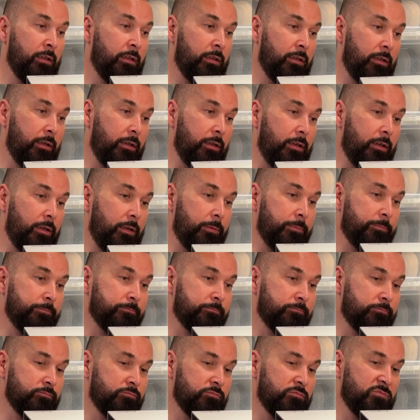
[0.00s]

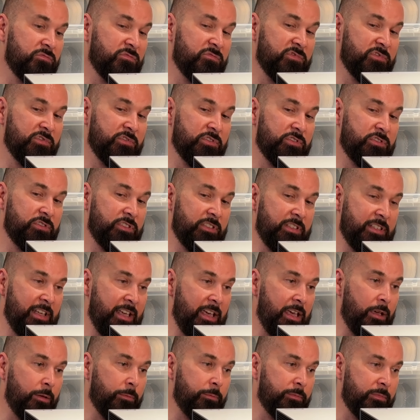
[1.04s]
So
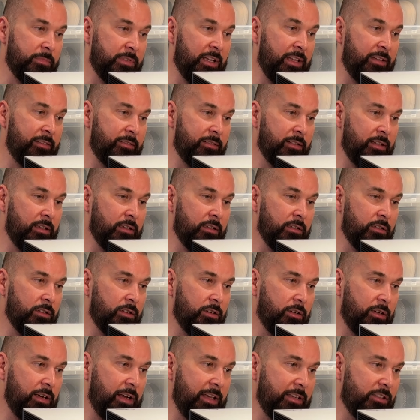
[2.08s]
yeah, that's the
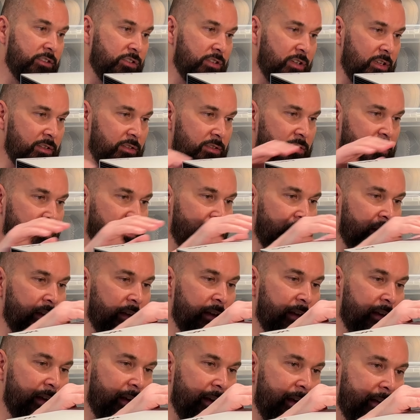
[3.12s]
connections.
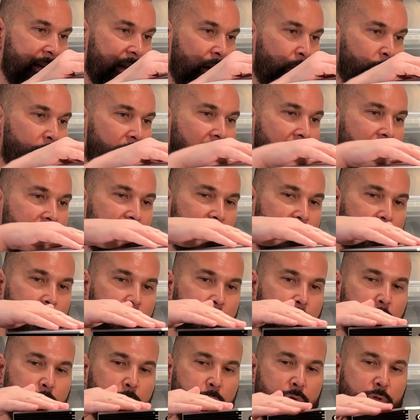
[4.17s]
And then we have the
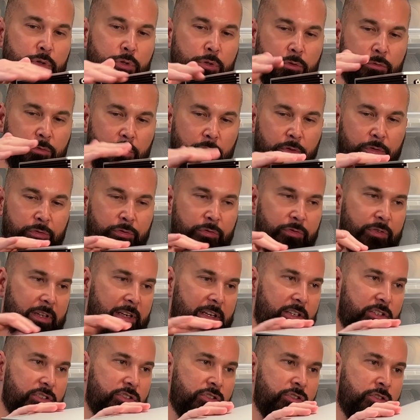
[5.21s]
beautiful
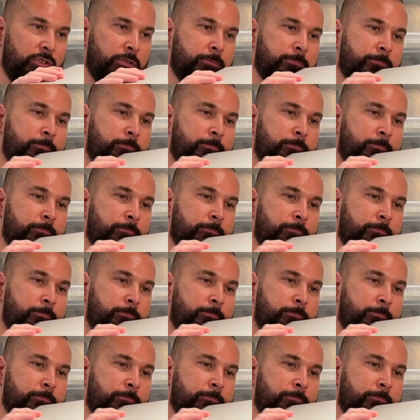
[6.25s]
finish.